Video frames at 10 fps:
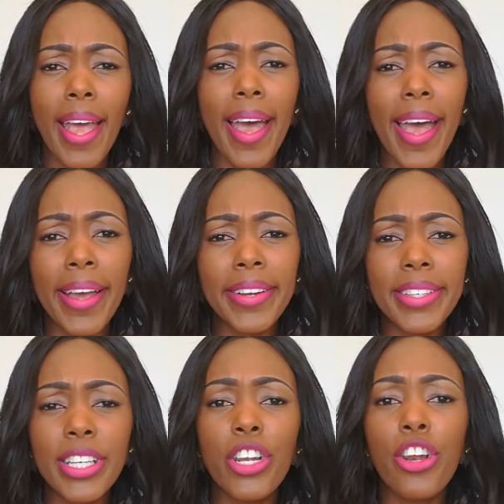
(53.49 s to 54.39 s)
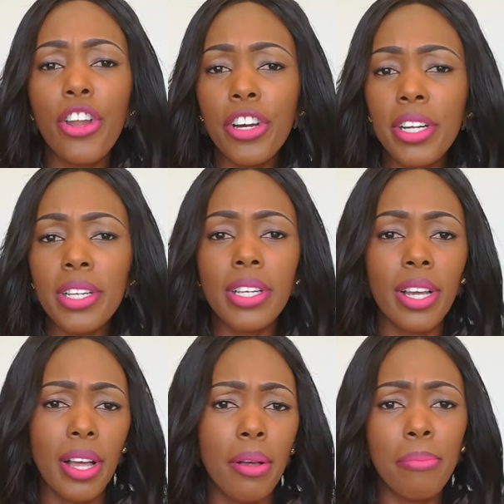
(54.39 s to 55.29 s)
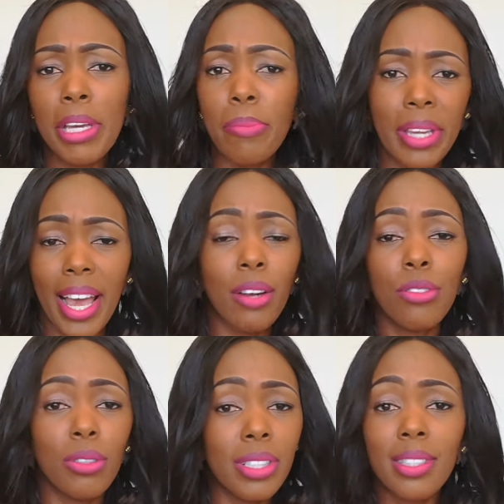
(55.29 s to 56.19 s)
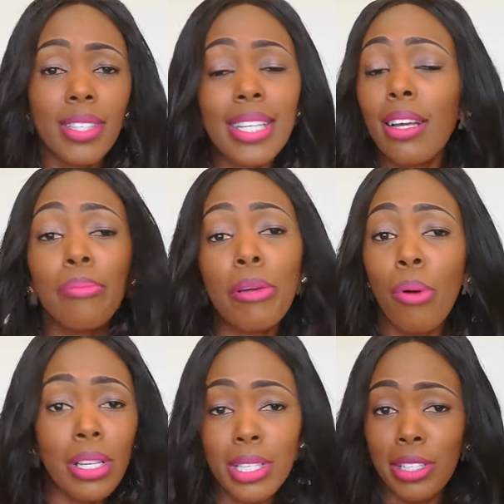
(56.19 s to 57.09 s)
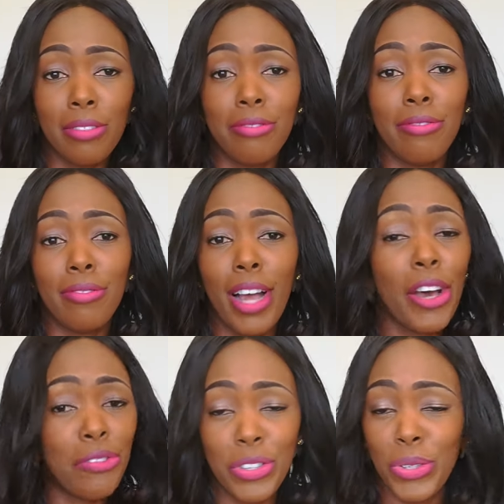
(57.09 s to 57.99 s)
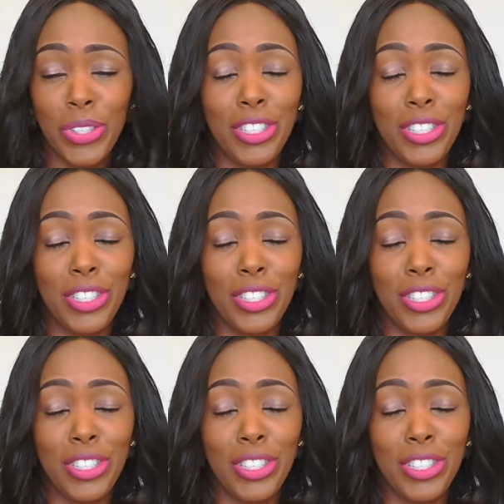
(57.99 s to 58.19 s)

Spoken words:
and learn, maybe, I don't know, just take something positive out of this whole